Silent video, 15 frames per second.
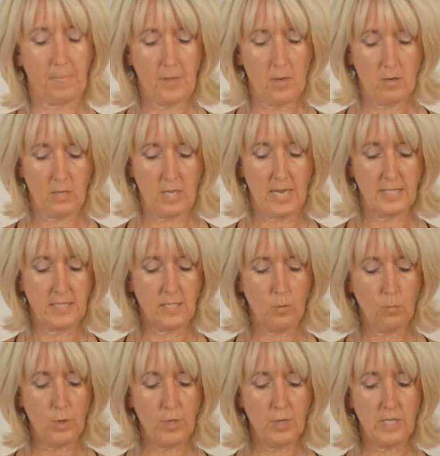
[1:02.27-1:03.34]
Okay, so
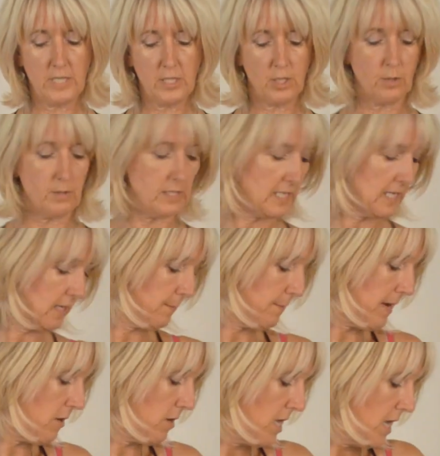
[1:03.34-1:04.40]
what you need to do is think
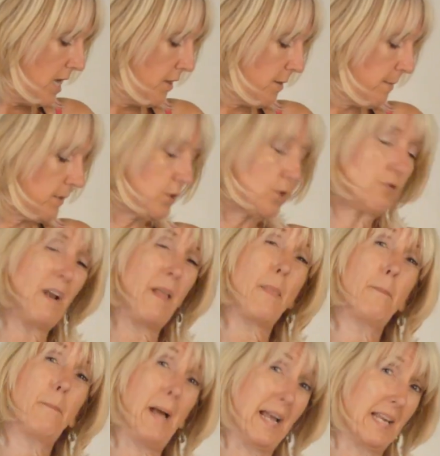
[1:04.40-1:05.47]
about the muscles around
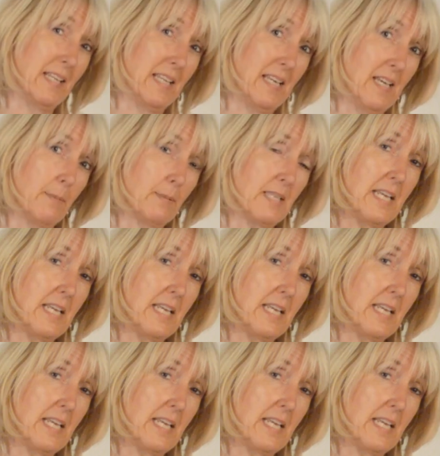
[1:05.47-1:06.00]
the back of the hips.